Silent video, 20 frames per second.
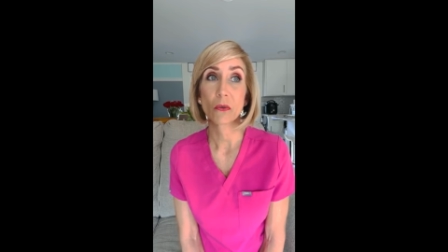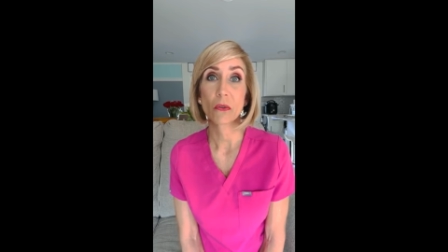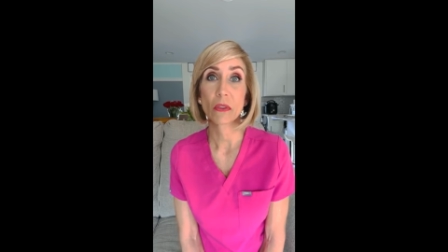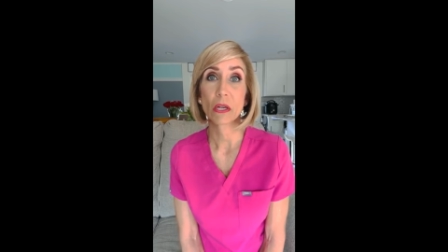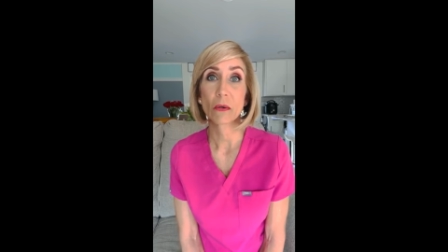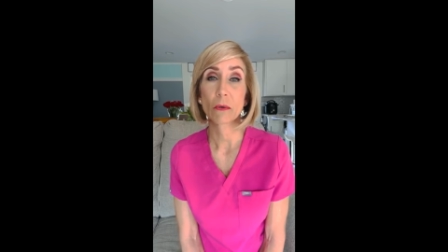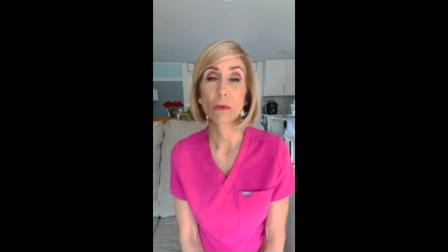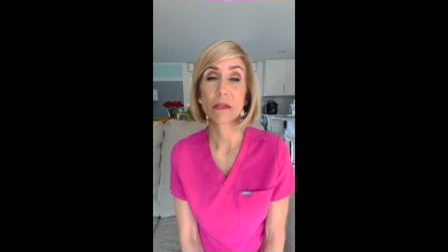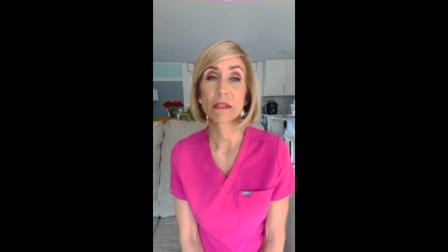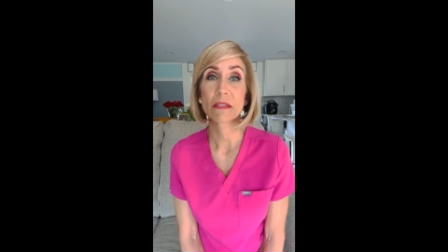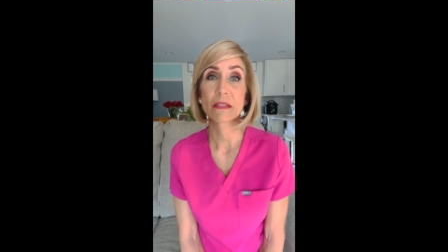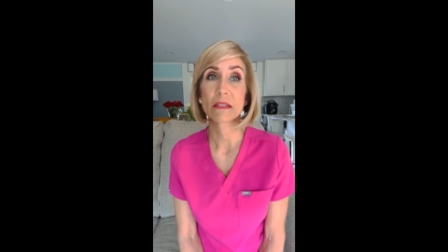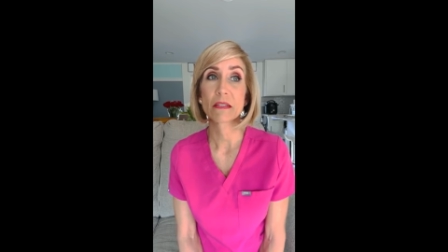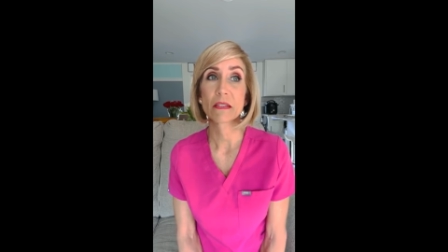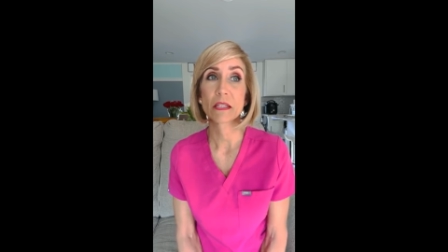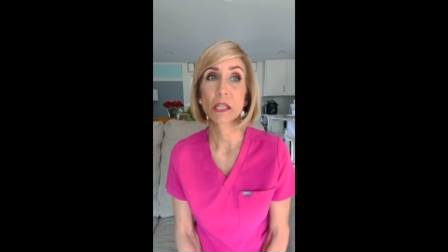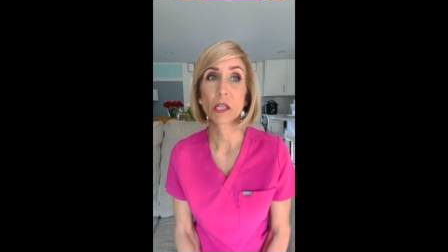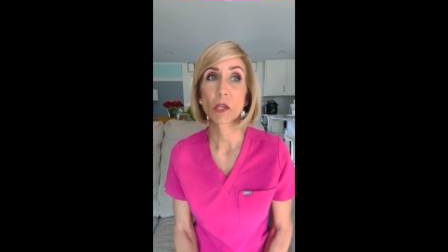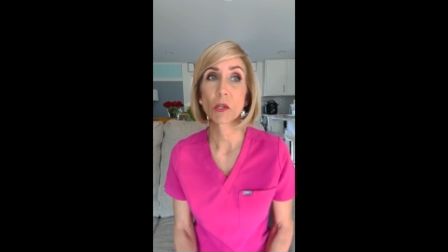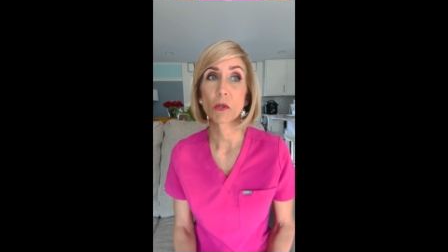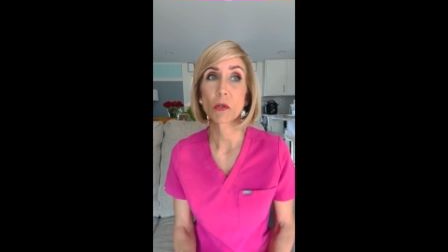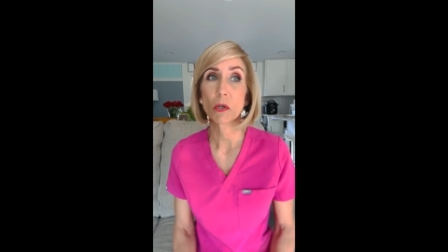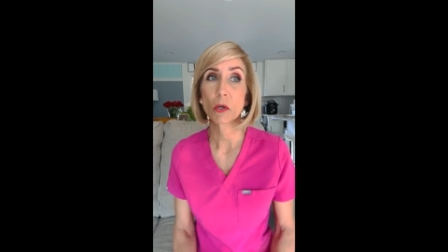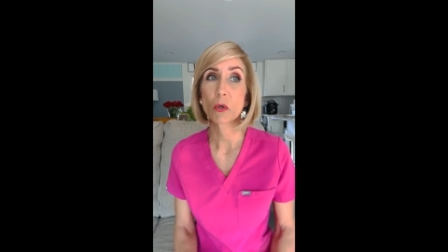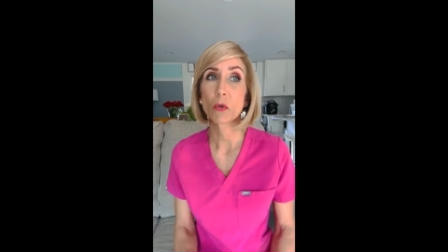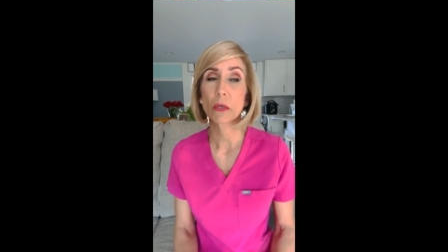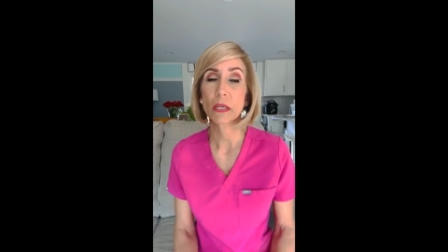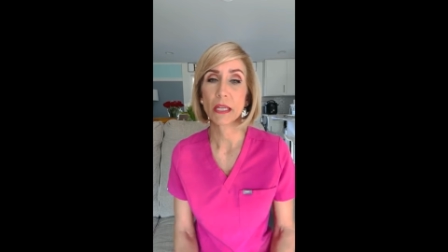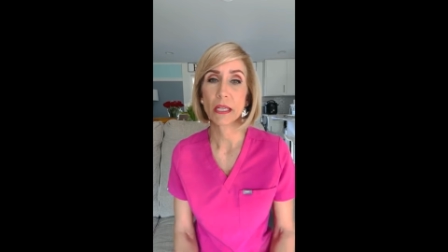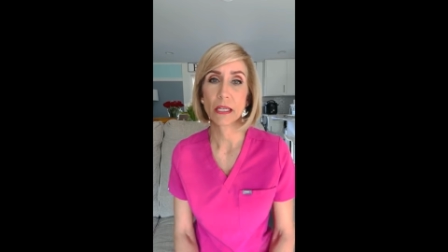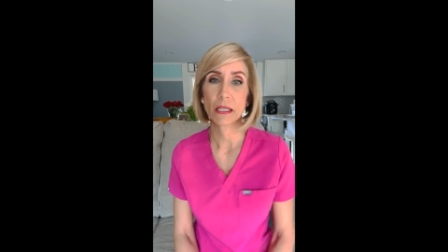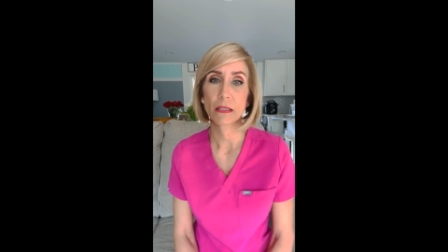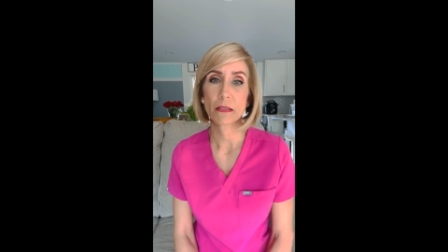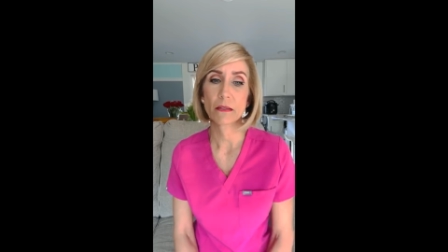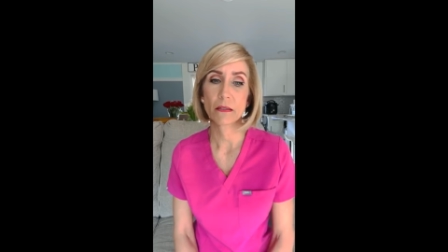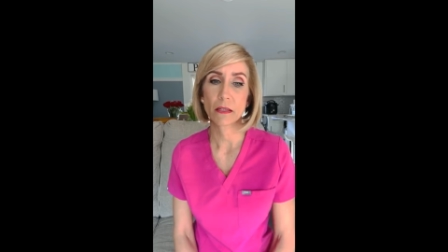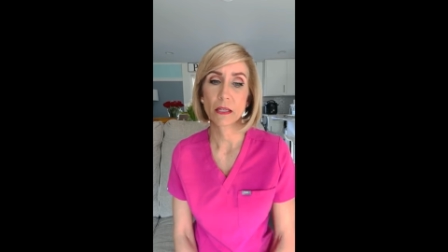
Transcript: there were zero kids